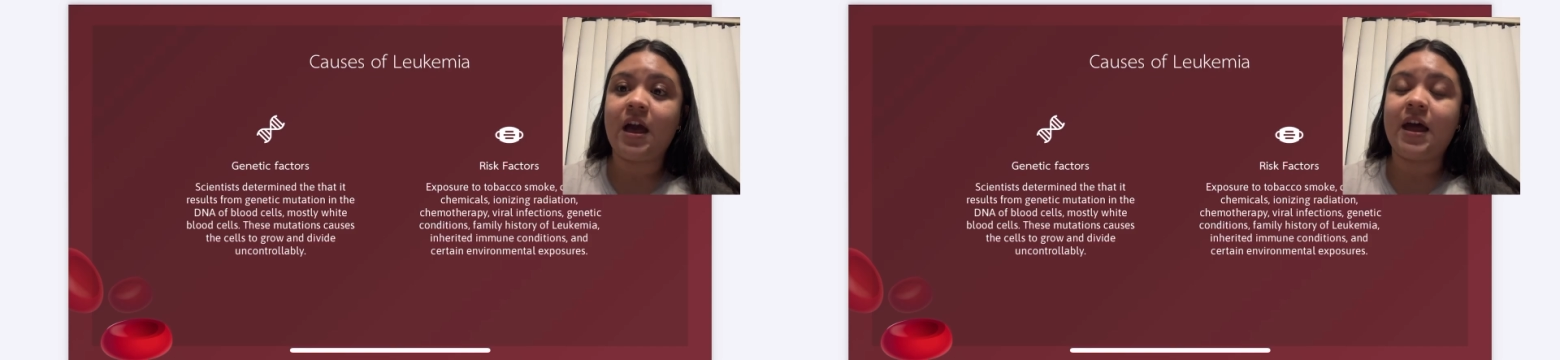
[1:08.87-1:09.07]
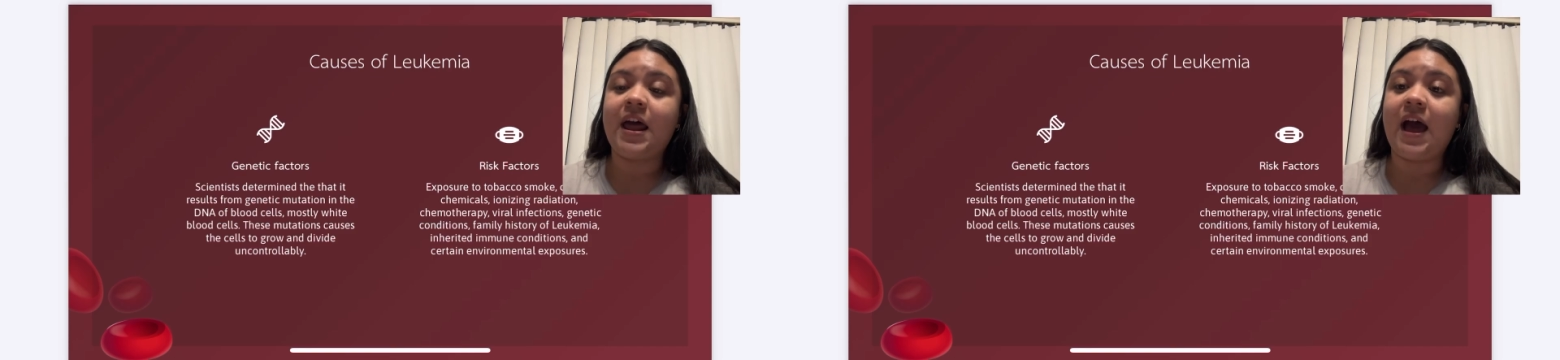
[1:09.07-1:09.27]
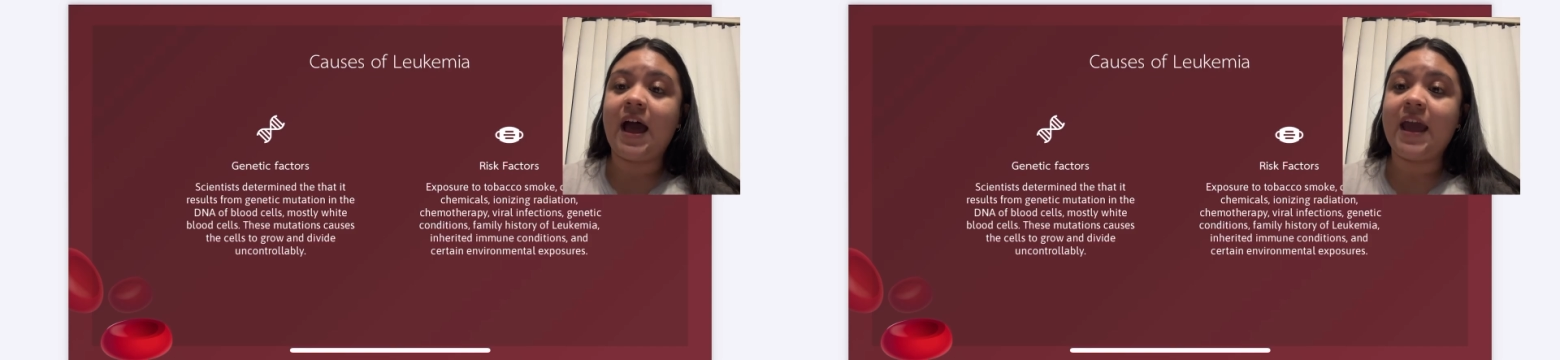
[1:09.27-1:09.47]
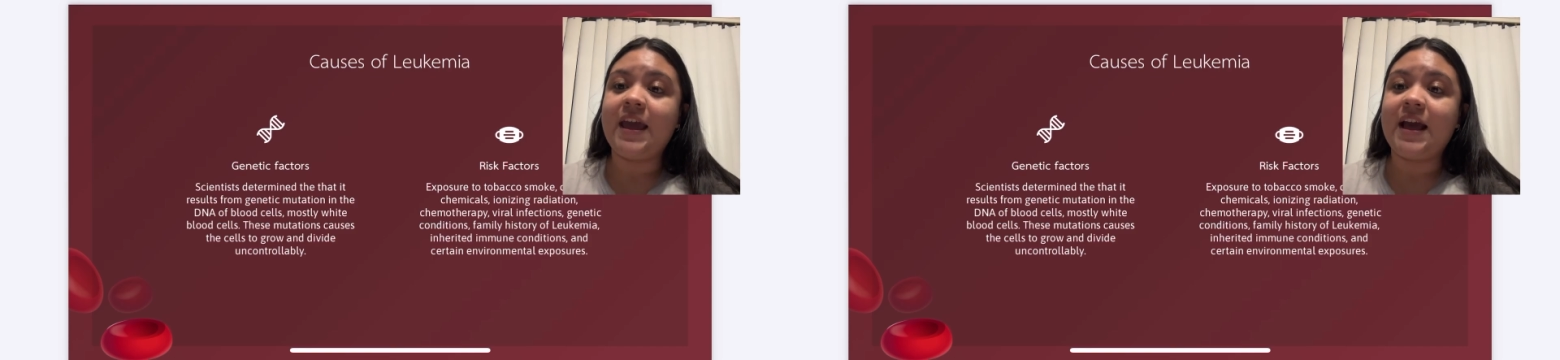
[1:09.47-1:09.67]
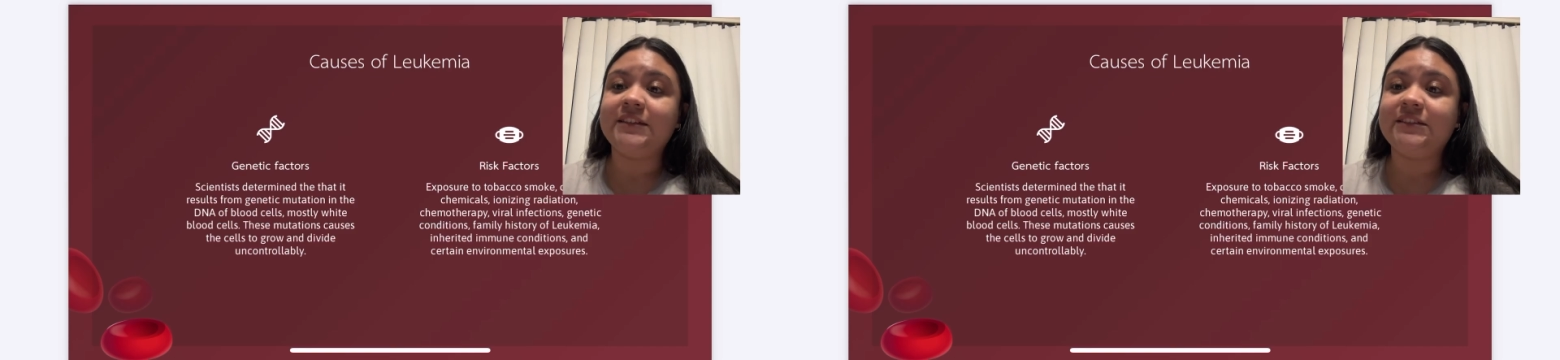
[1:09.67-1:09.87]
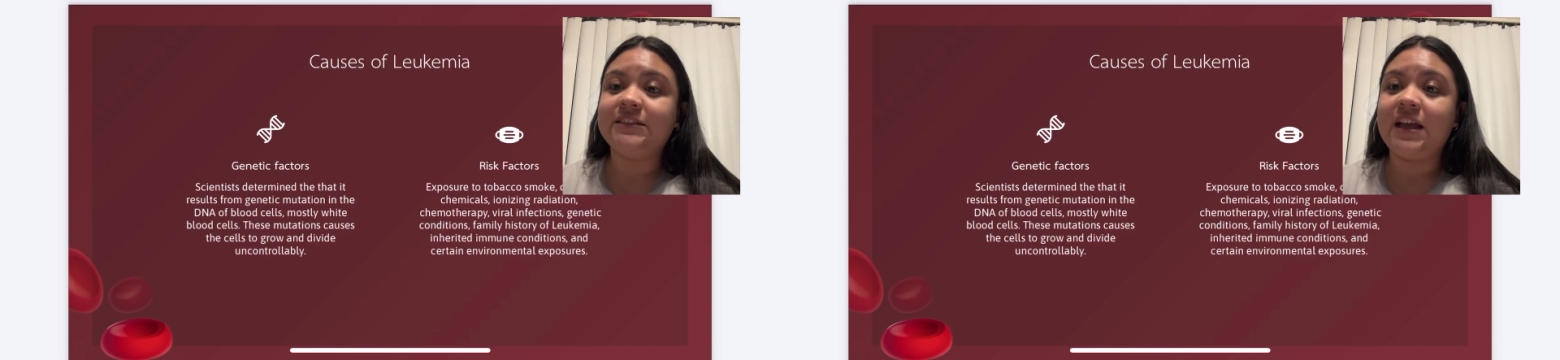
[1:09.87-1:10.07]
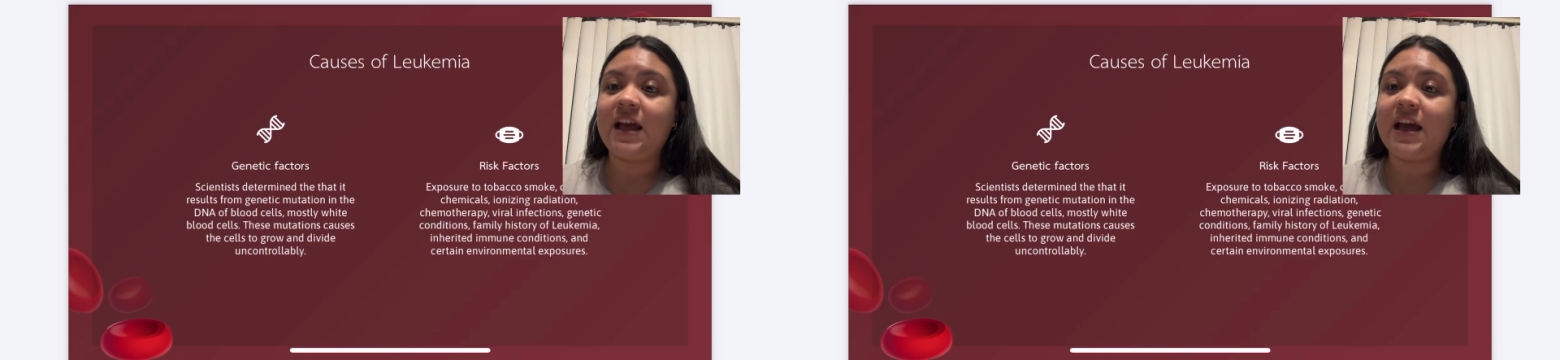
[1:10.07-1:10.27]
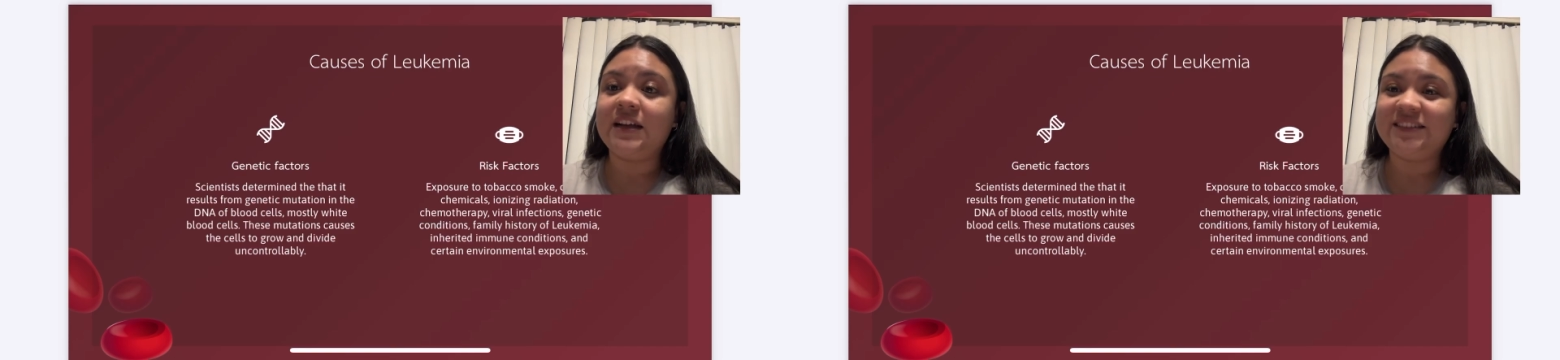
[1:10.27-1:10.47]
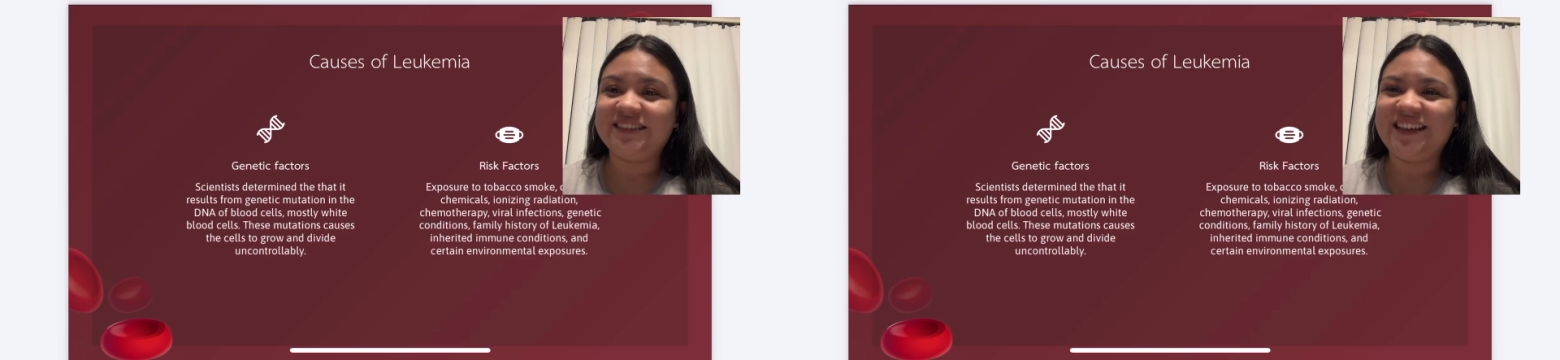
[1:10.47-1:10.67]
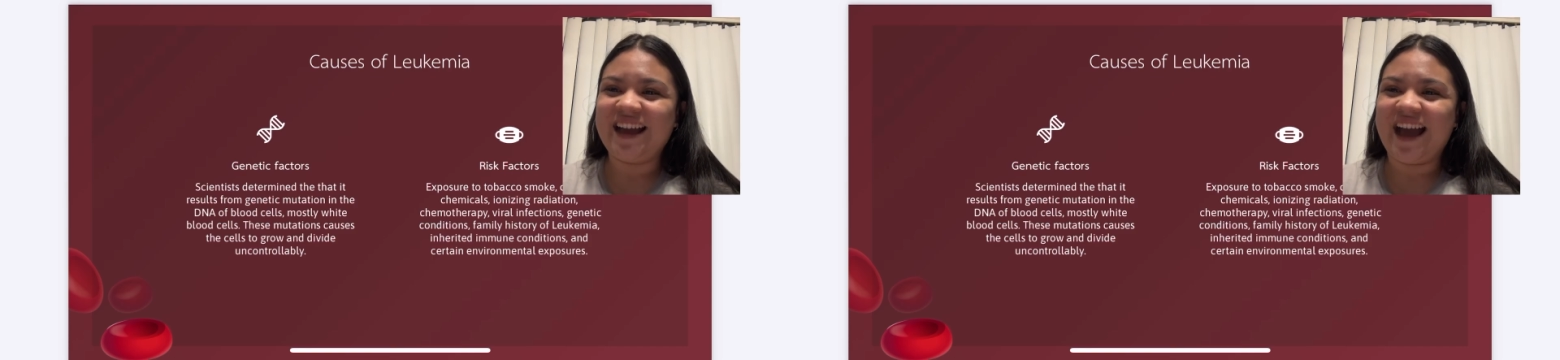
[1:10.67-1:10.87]
in high
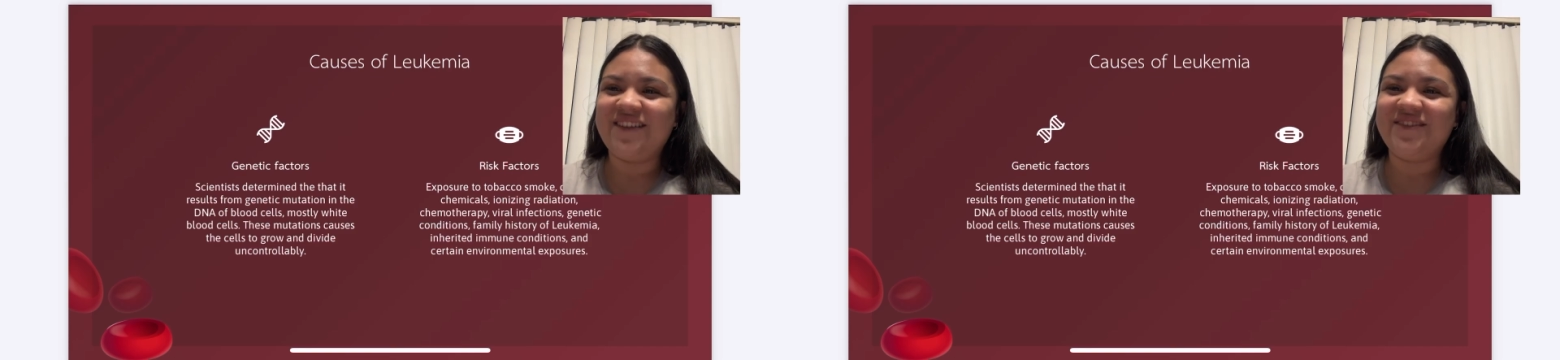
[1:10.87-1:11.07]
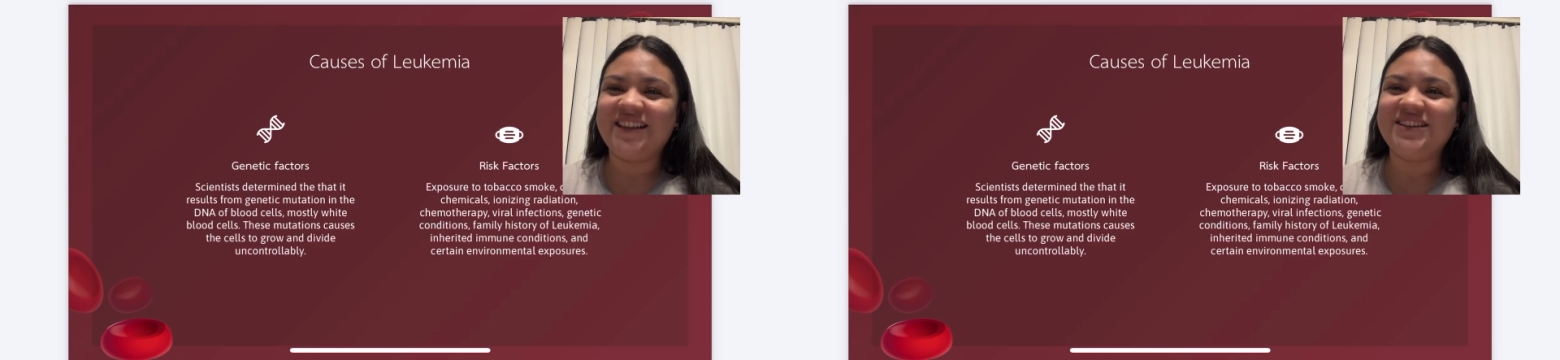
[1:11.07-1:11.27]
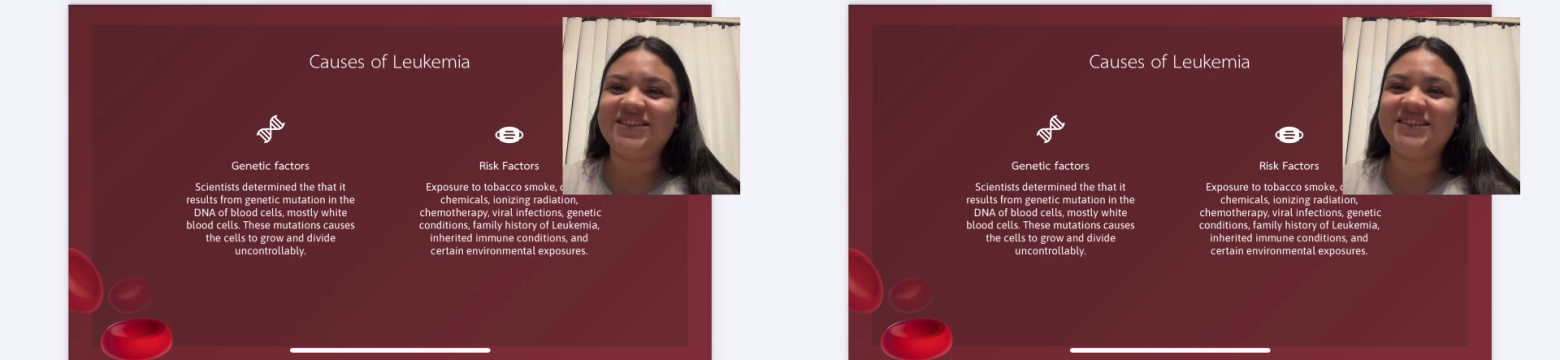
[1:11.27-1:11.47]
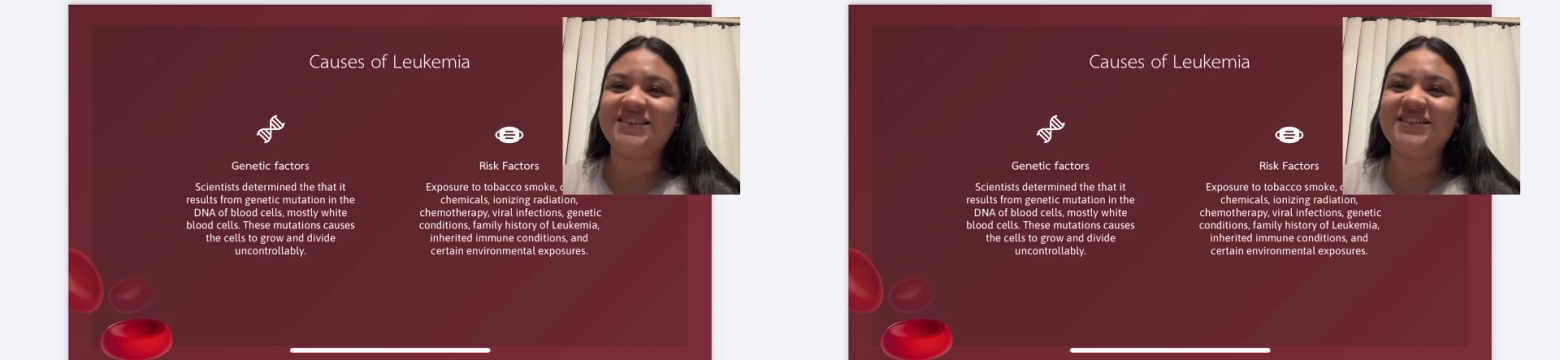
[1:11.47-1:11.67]
SDI regions